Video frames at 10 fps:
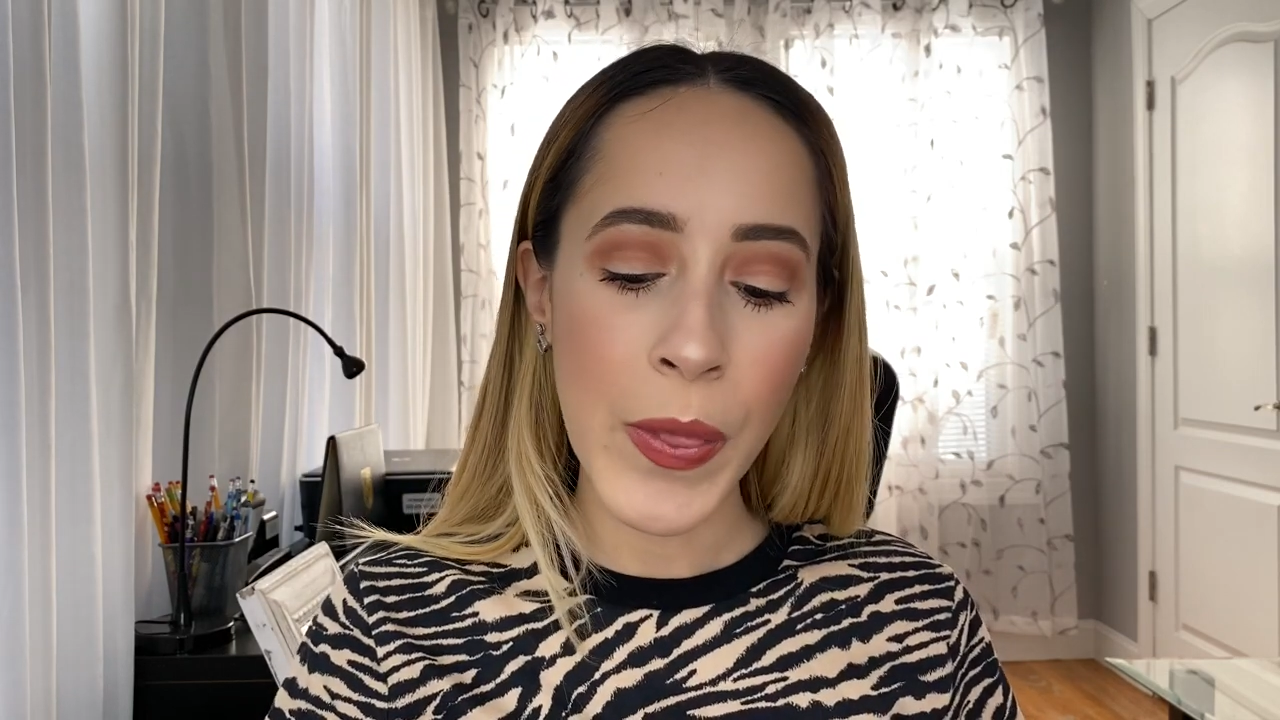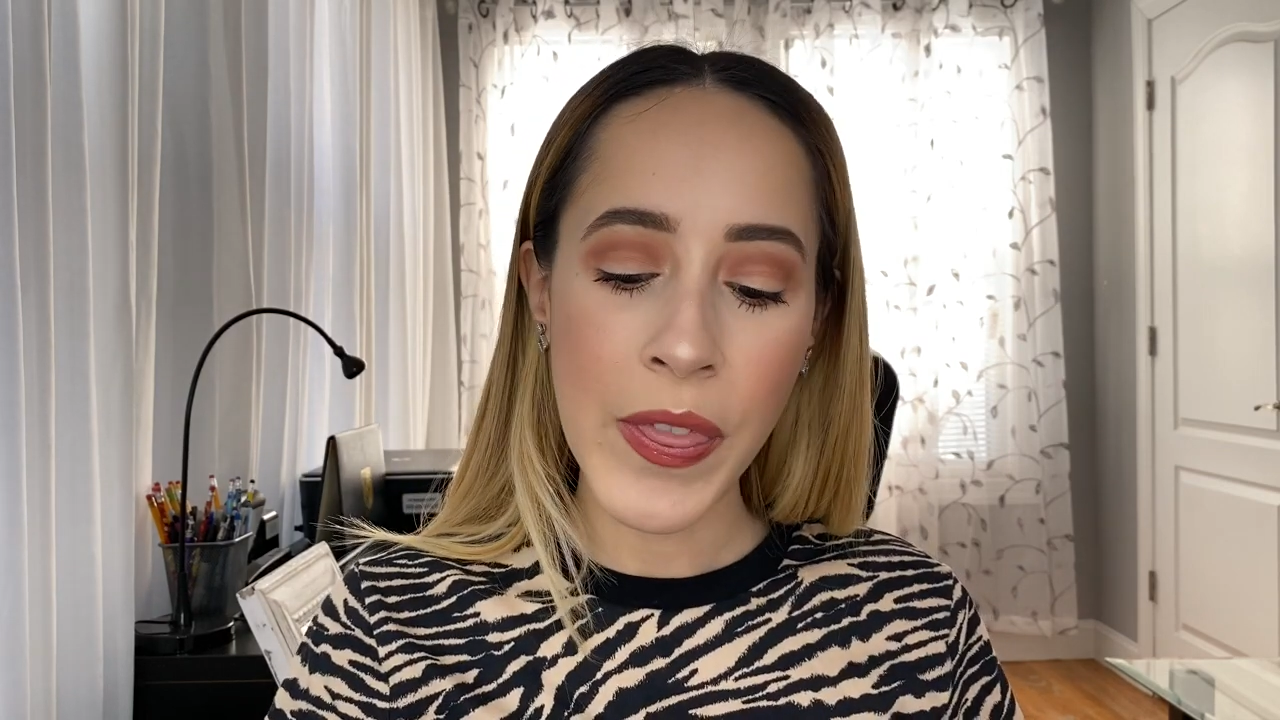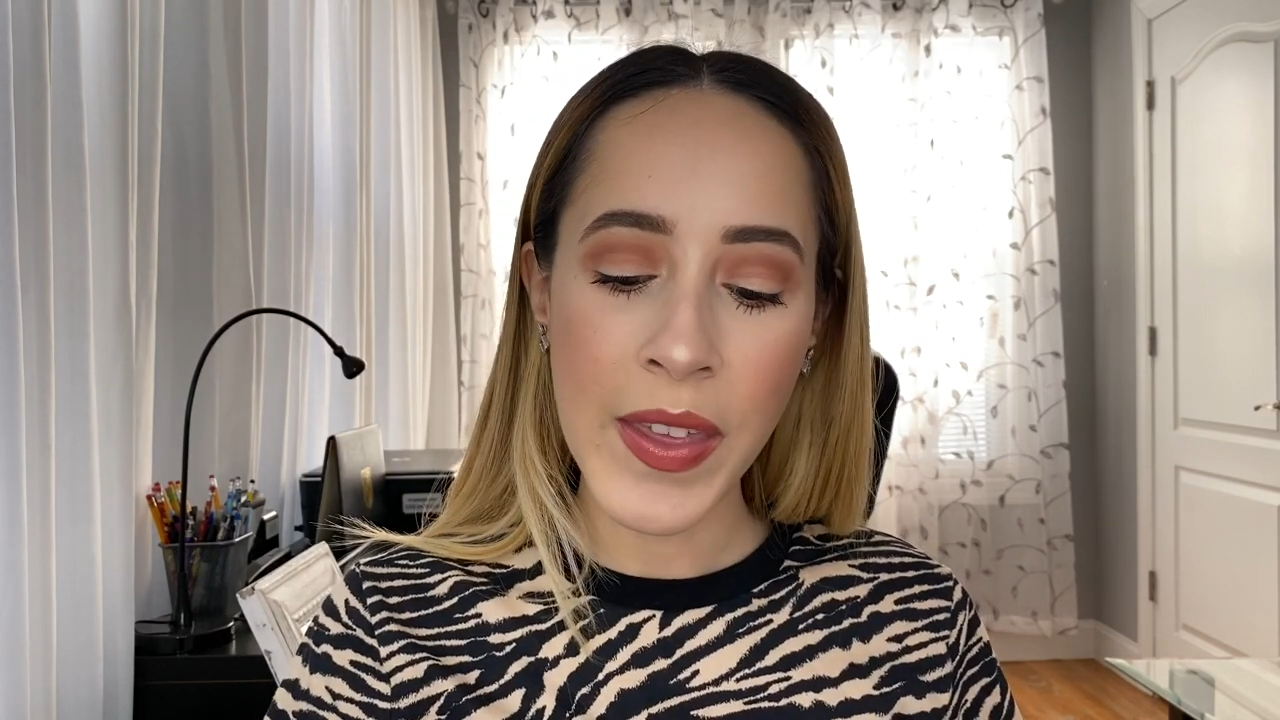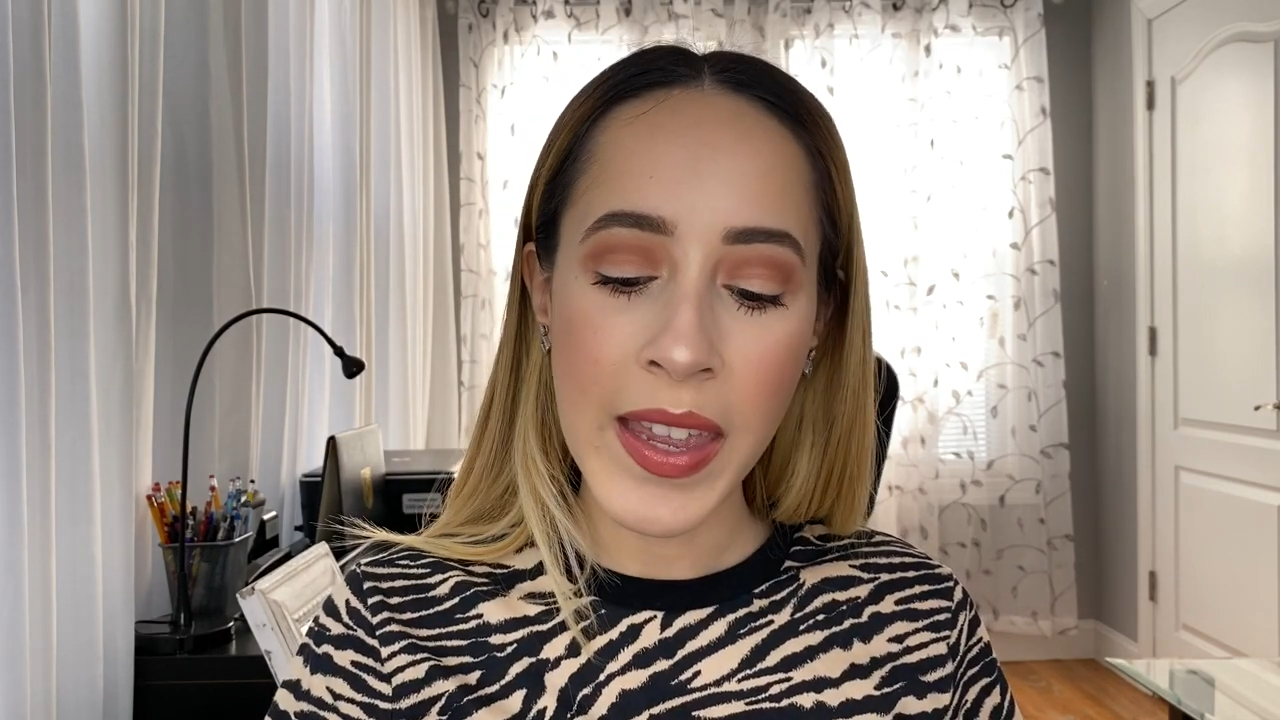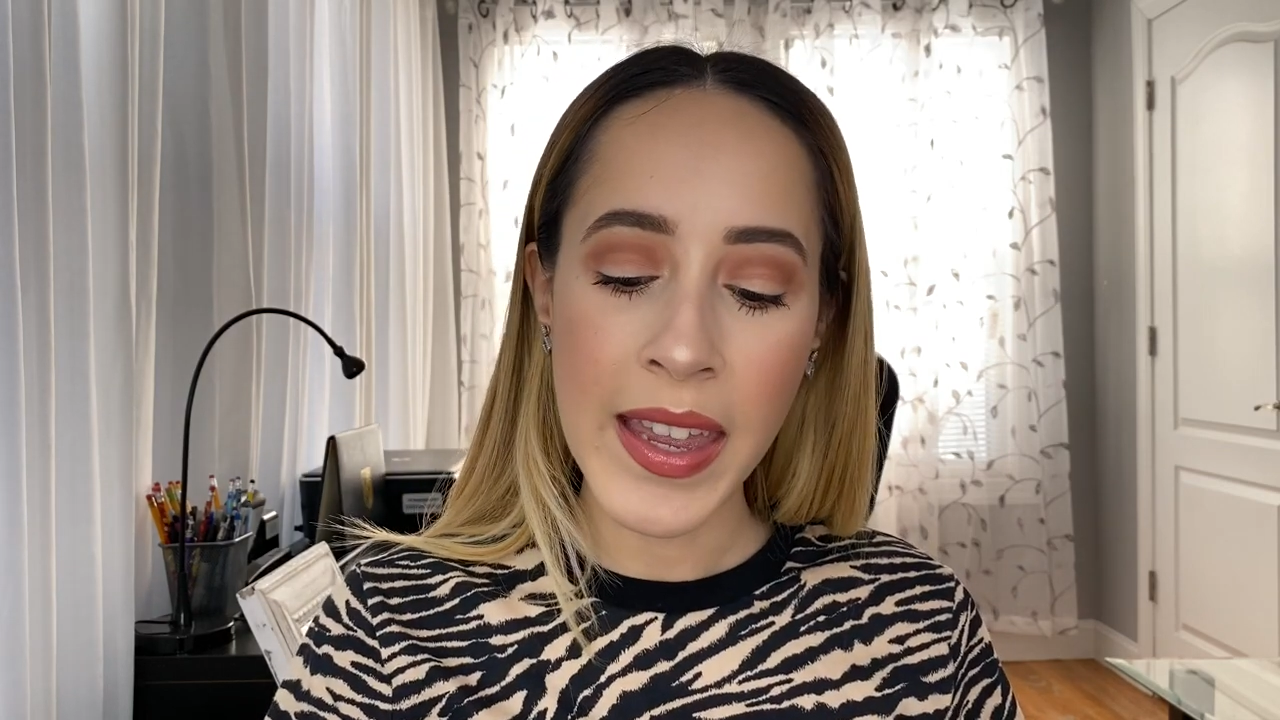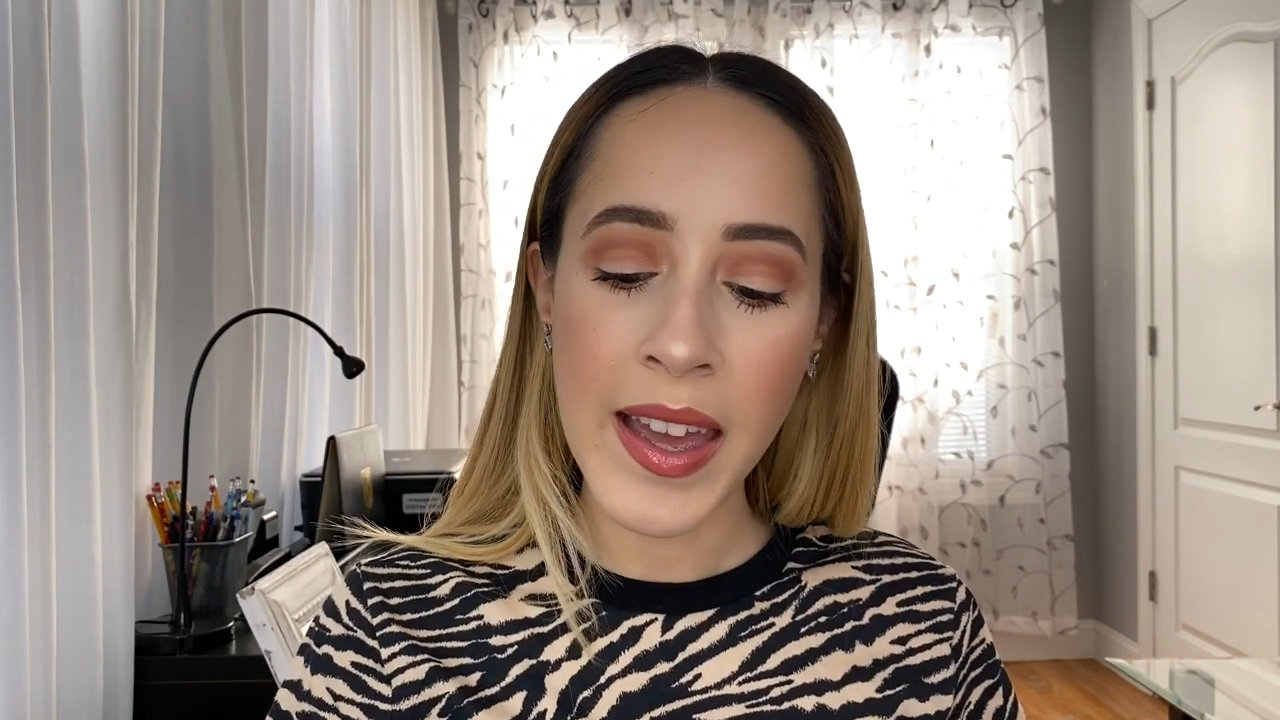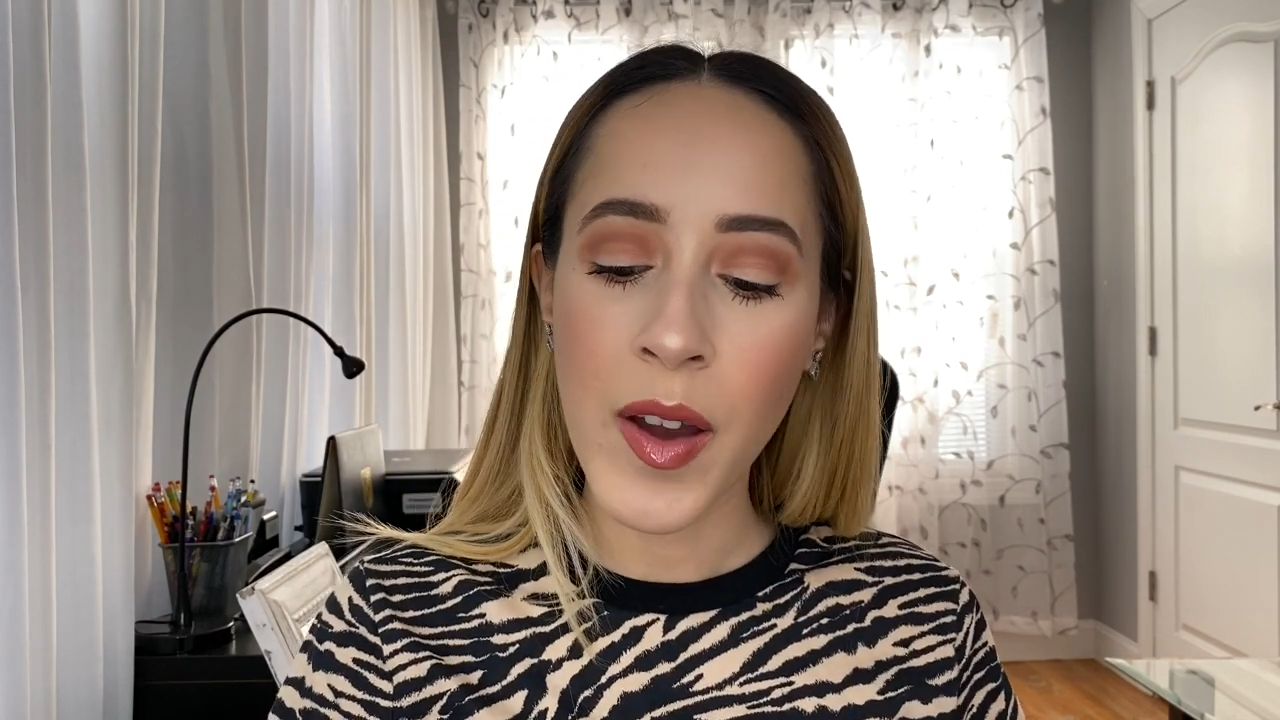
the